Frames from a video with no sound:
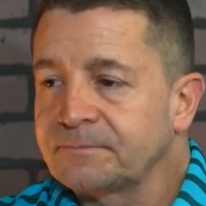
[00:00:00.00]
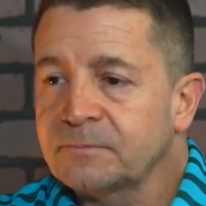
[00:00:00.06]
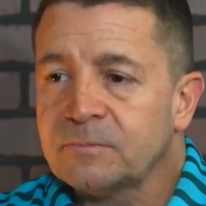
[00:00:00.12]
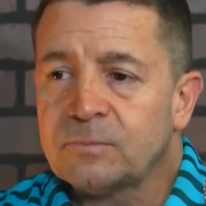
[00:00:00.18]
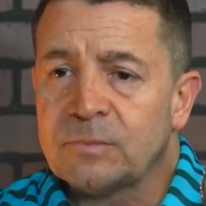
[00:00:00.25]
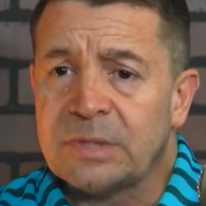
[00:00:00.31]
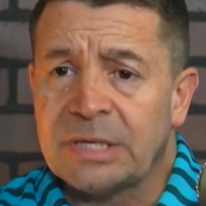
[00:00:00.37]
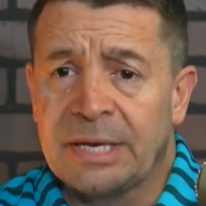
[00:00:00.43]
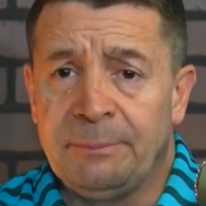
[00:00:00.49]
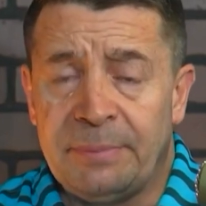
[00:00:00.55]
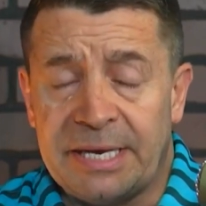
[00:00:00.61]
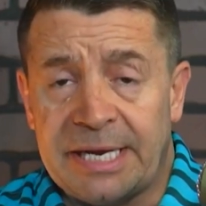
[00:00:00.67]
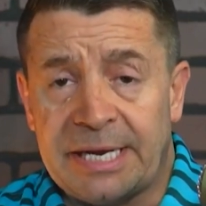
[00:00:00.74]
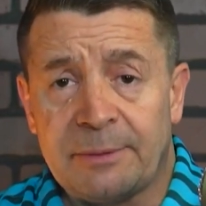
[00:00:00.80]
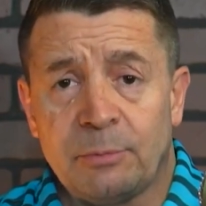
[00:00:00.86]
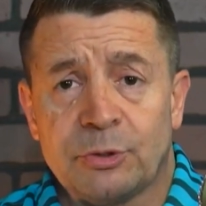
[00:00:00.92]
Mm-hmm. and been
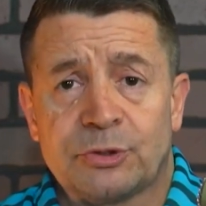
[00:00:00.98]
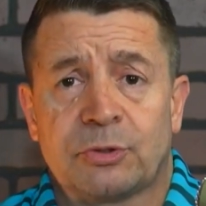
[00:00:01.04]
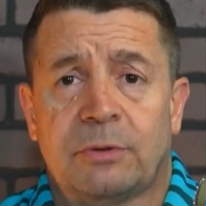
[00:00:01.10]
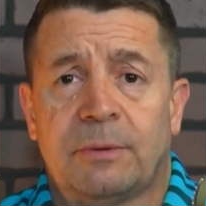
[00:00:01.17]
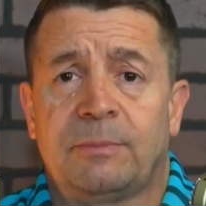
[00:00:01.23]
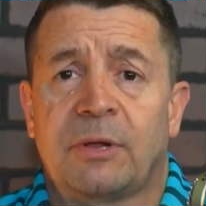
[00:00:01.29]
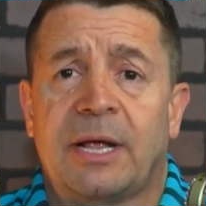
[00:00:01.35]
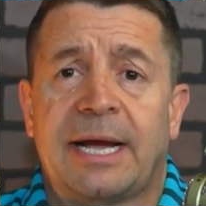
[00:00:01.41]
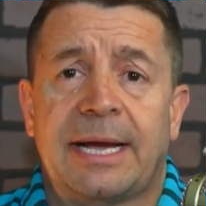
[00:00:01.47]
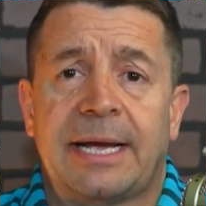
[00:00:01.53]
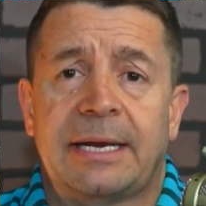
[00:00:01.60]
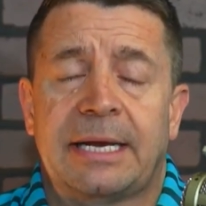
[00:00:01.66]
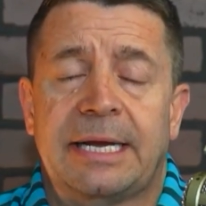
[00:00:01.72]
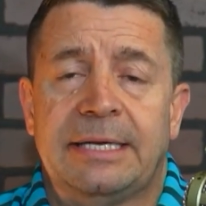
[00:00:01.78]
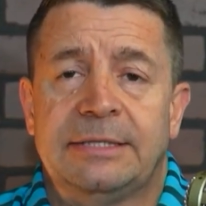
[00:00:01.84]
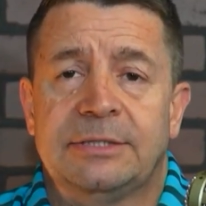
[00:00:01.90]
mm-hmm. able to apply it
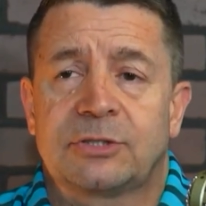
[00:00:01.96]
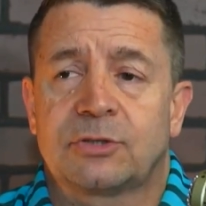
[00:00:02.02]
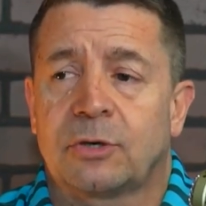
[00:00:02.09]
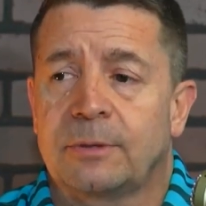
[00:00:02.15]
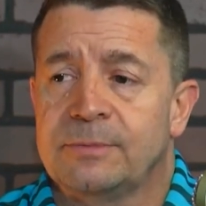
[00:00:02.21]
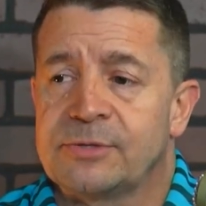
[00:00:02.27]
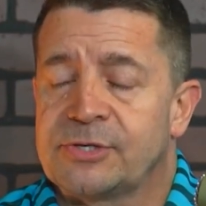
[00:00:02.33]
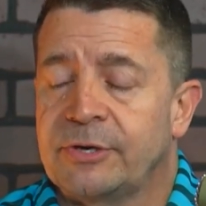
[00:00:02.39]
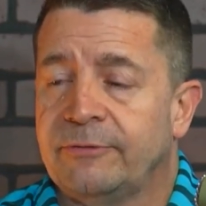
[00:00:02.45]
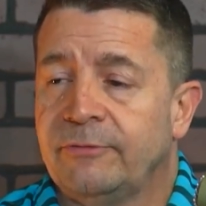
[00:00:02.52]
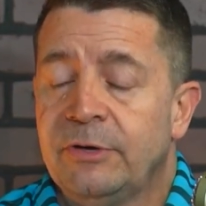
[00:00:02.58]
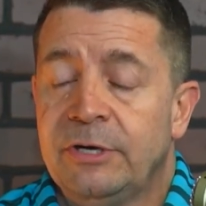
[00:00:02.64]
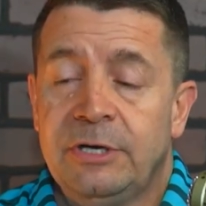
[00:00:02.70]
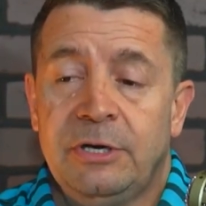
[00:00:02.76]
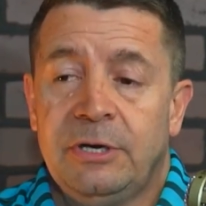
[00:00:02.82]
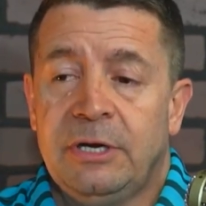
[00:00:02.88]
in terms of
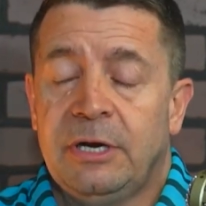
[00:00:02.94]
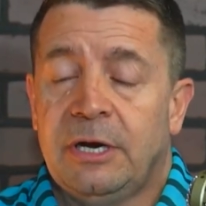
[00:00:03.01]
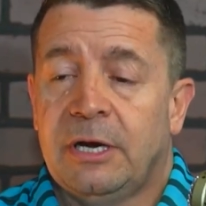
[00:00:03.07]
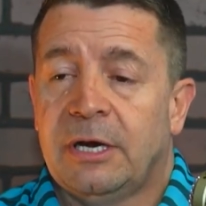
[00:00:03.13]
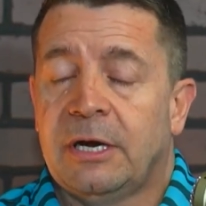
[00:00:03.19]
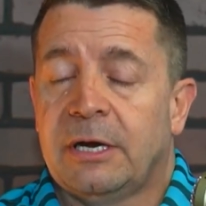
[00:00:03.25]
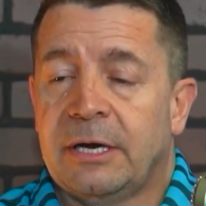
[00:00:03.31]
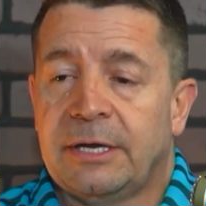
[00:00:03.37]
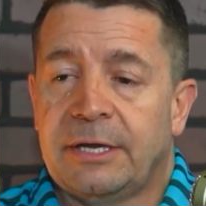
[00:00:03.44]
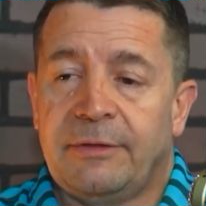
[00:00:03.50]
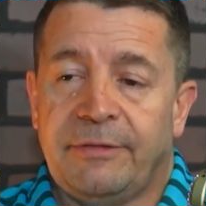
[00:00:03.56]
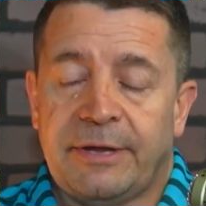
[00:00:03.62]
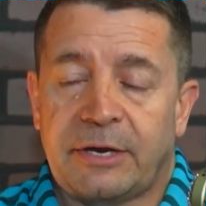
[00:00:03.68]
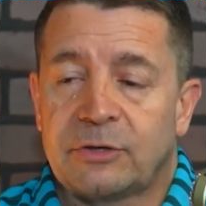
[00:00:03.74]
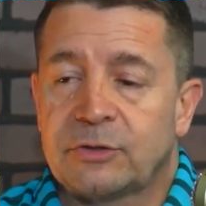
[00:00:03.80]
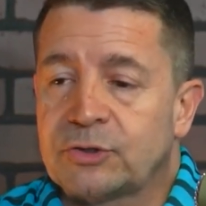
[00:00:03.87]
uh,
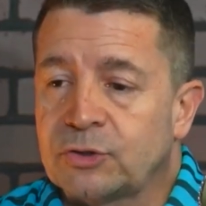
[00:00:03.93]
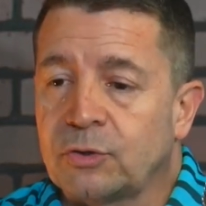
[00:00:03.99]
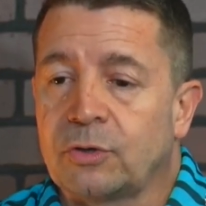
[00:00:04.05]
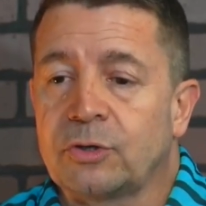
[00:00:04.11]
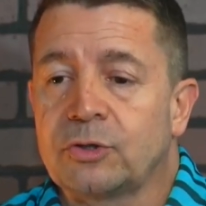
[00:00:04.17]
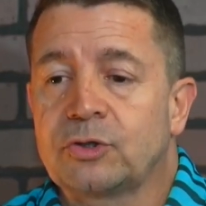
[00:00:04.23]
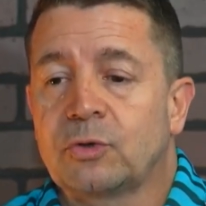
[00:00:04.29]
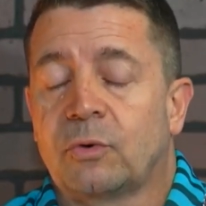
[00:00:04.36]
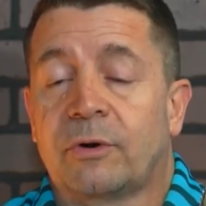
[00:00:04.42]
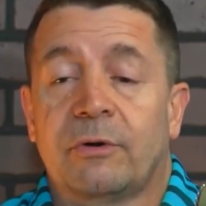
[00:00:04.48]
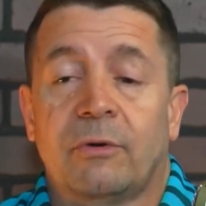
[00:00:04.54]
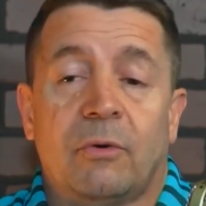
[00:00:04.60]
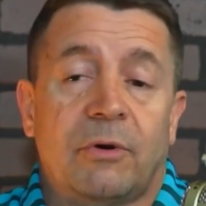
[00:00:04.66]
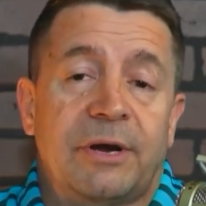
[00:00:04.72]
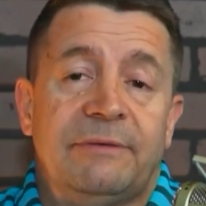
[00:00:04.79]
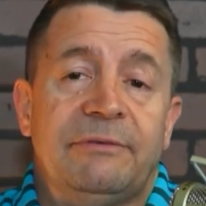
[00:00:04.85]
their search or
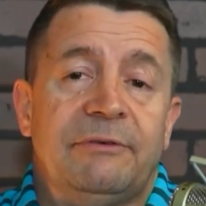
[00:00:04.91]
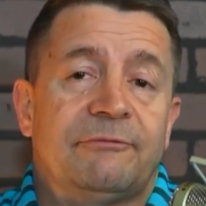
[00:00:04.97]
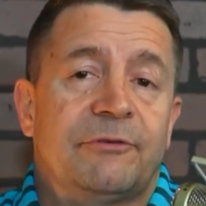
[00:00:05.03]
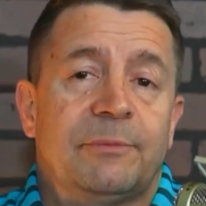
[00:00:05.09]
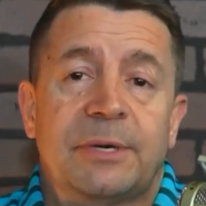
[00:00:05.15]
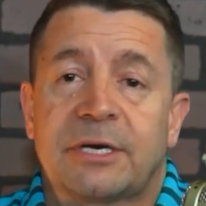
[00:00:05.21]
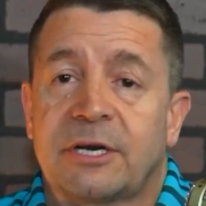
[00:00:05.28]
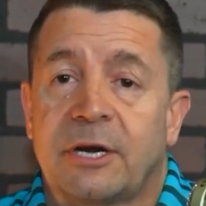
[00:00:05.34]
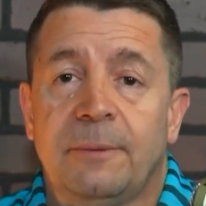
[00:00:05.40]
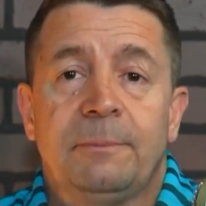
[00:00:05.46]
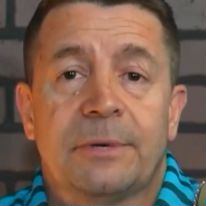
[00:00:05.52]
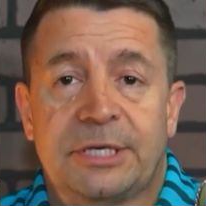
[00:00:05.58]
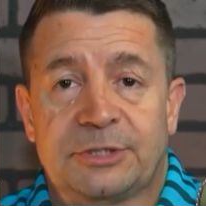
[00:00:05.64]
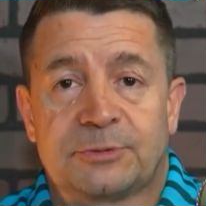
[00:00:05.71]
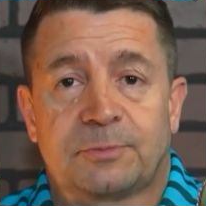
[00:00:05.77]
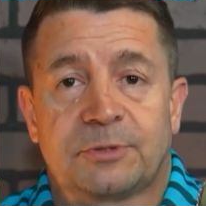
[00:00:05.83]
or even from a
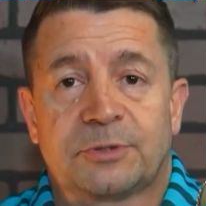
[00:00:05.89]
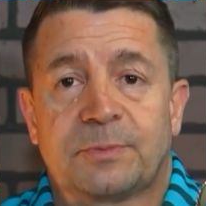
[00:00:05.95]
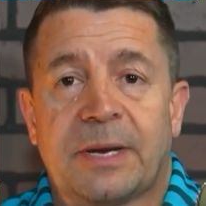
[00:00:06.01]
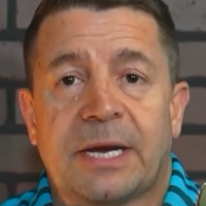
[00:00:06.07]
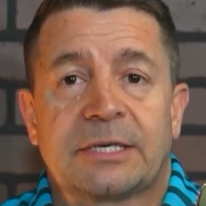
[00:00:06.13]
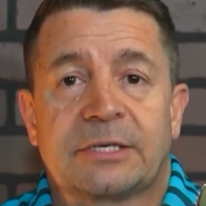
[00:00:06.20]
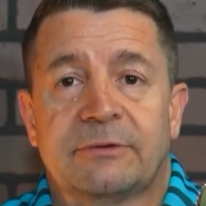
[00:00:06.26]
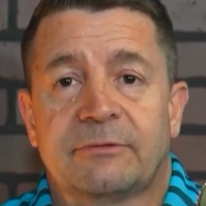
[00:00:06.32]
company's perspective,